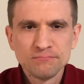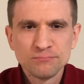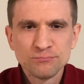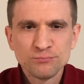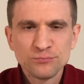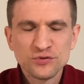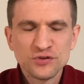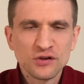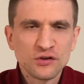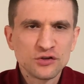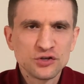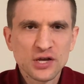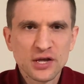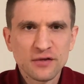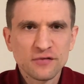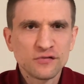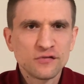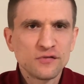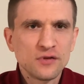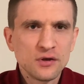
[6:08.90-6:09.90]

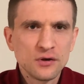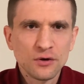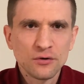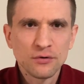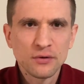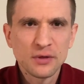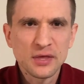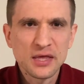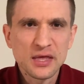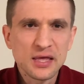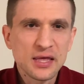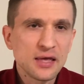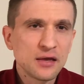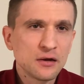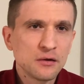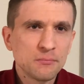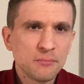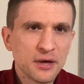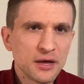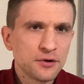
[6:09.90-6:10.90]
suggest he
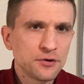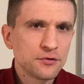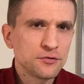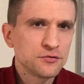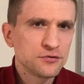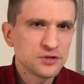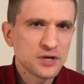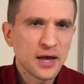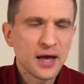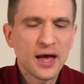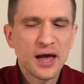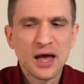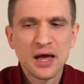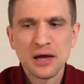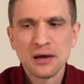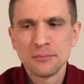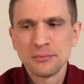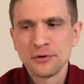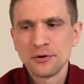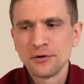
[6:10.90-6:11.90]
get a better
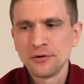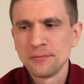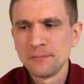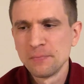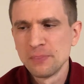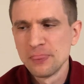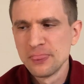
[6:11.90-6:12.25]
job, or